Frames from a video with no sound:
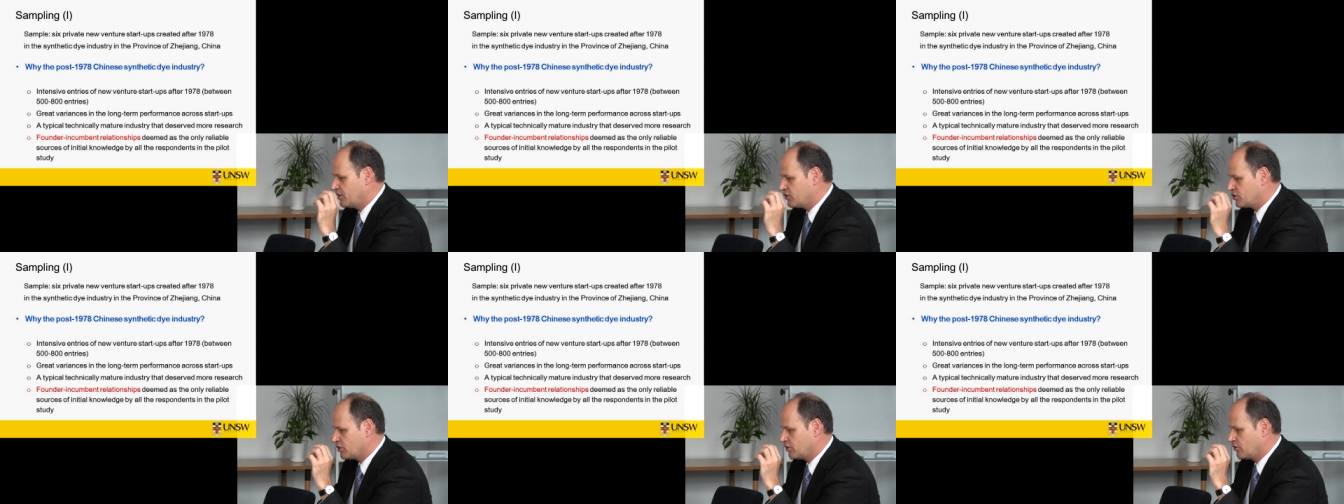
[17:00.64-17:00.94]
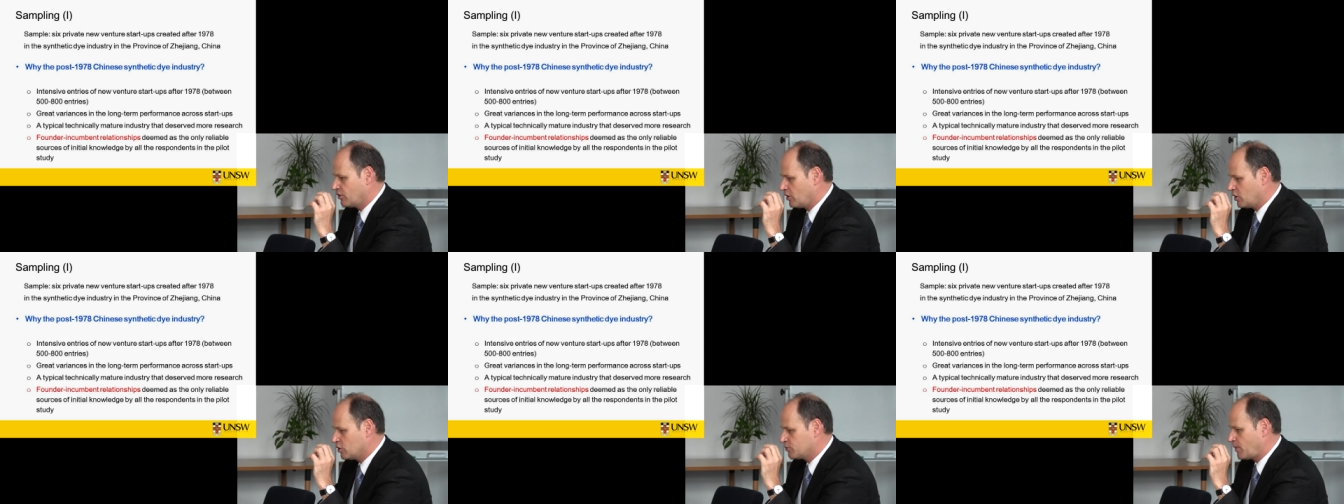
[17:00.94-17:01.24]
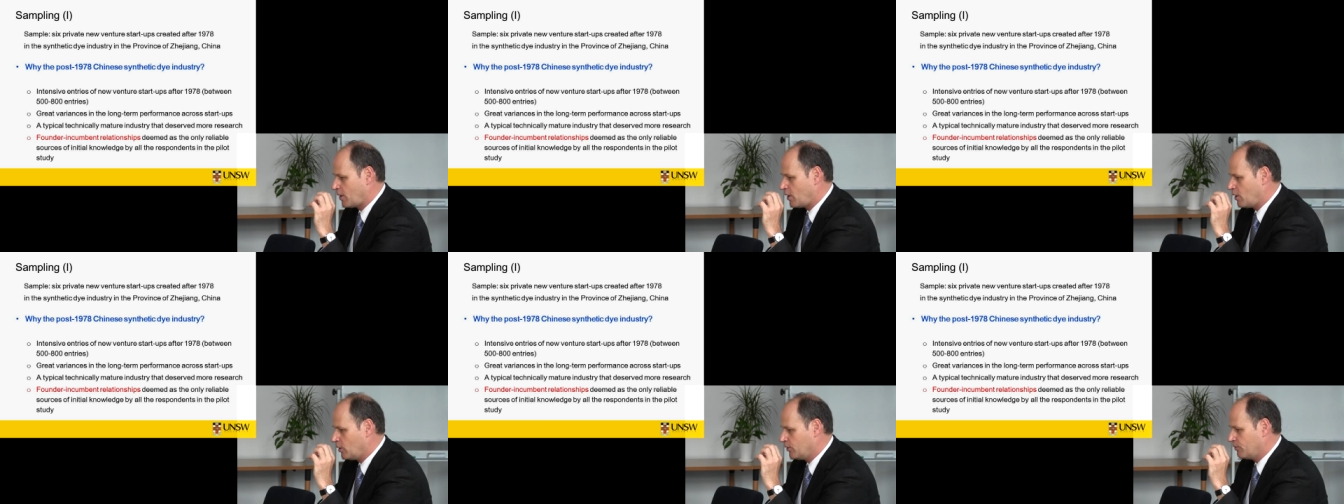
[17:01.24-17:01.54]
initial
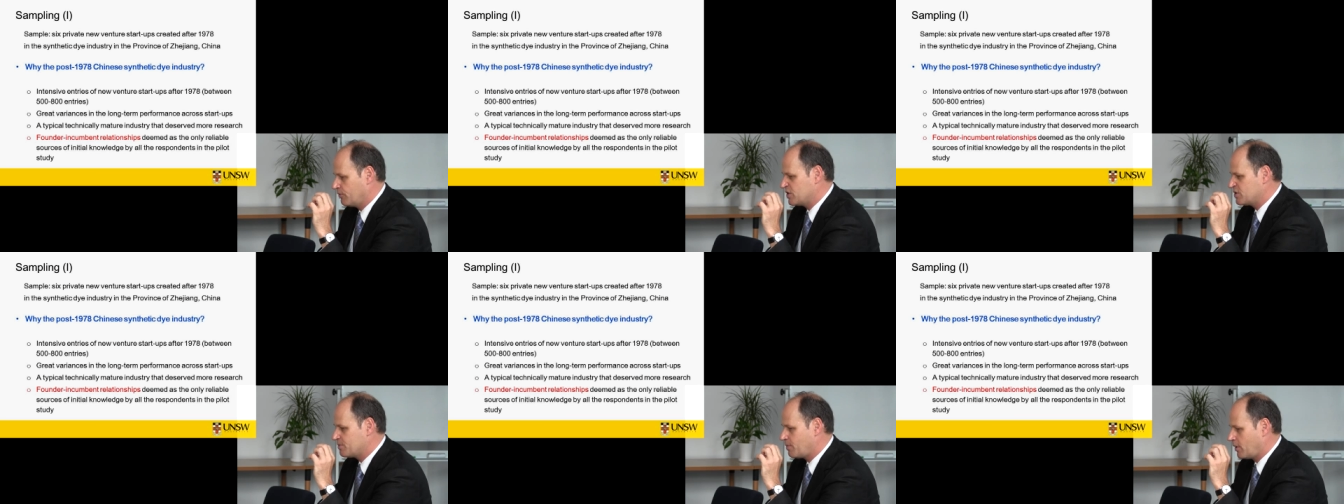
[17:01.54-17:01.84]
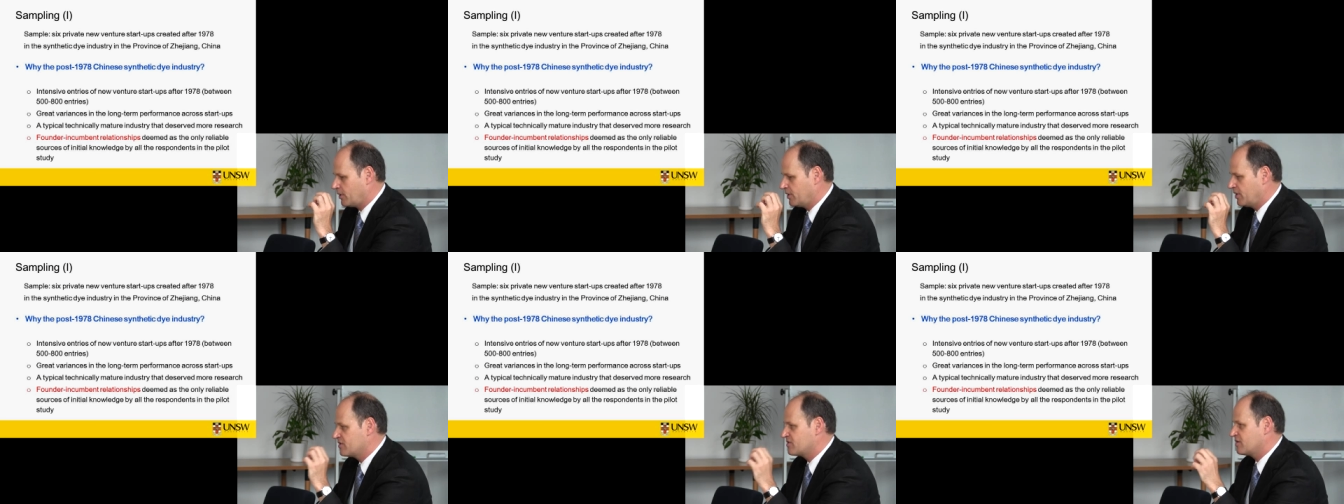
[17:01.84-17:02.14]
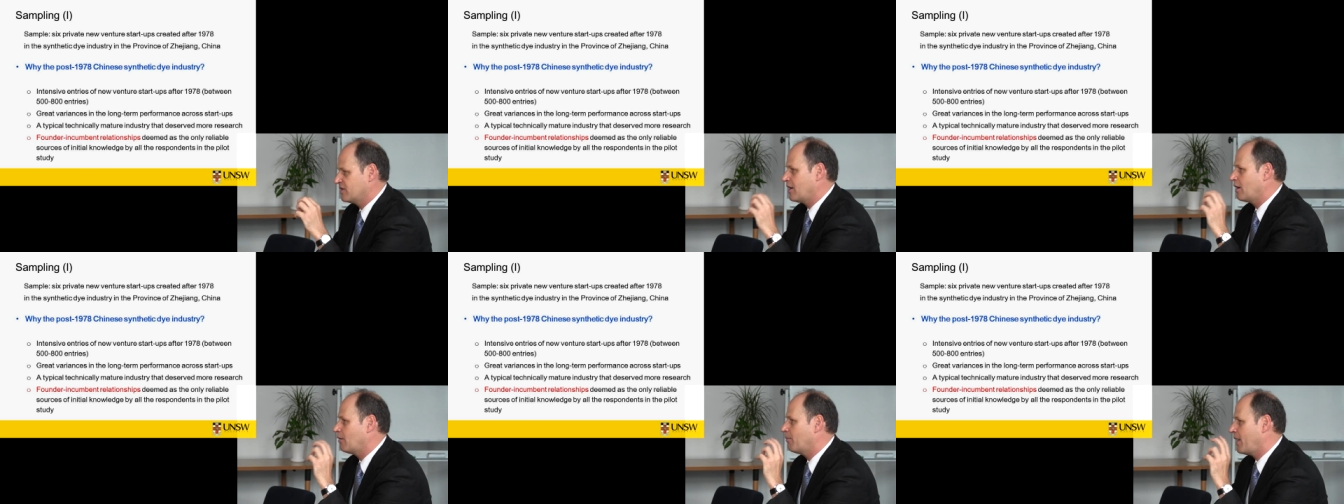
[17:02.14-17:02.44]
knowledge by all the
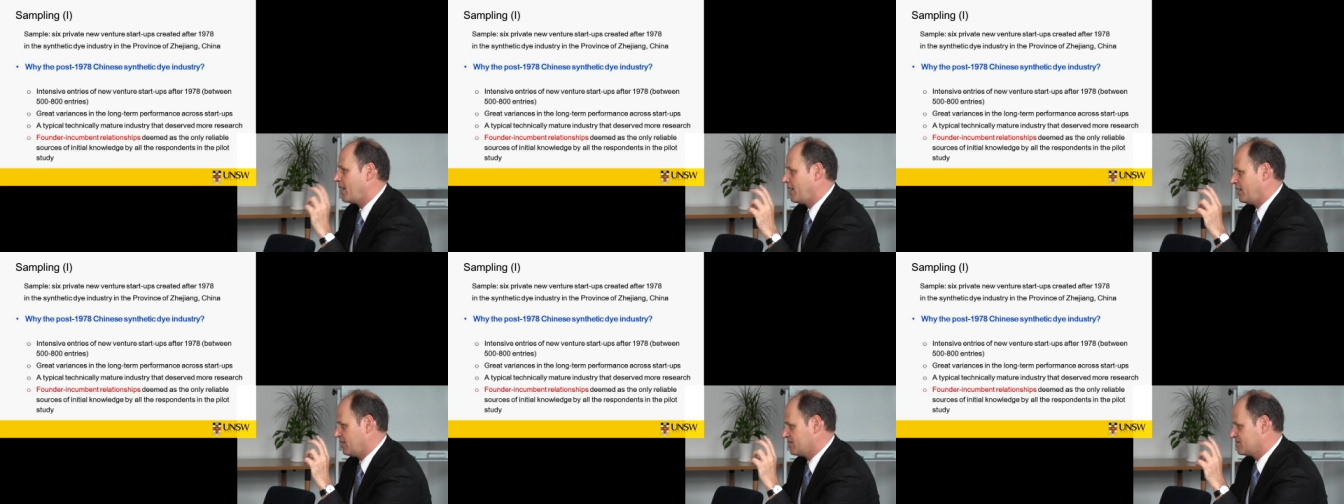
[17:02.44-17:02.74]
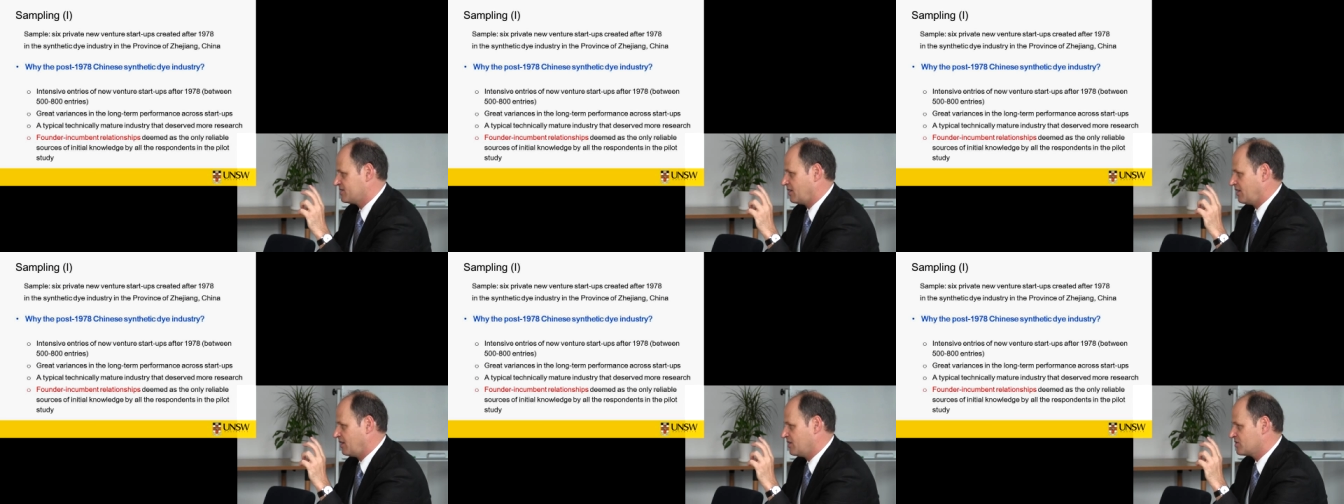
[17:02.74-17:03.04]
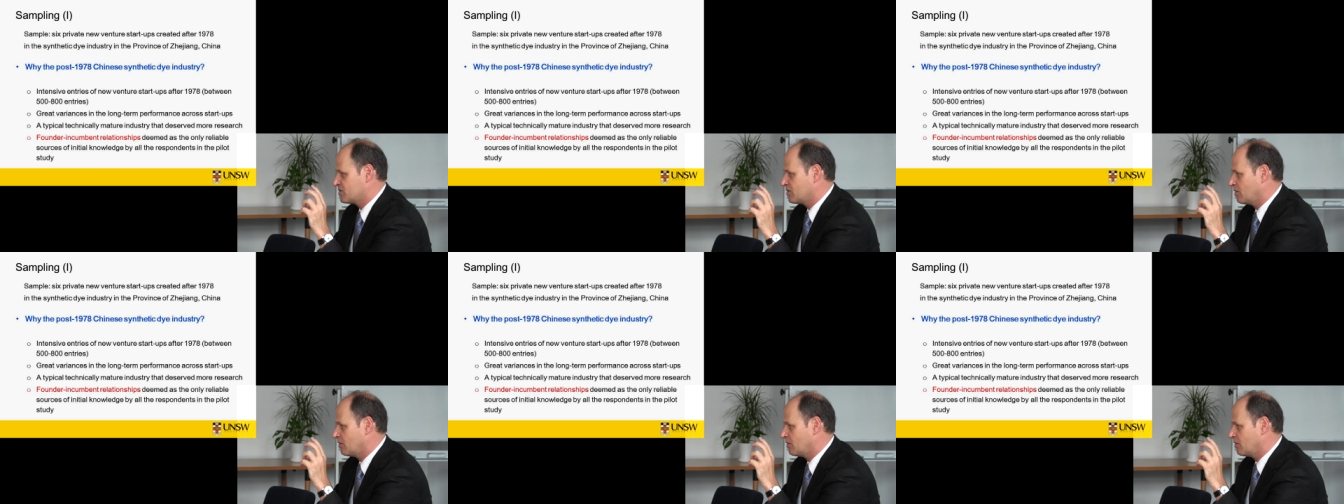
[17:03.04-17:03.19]
respondents in our pilot study.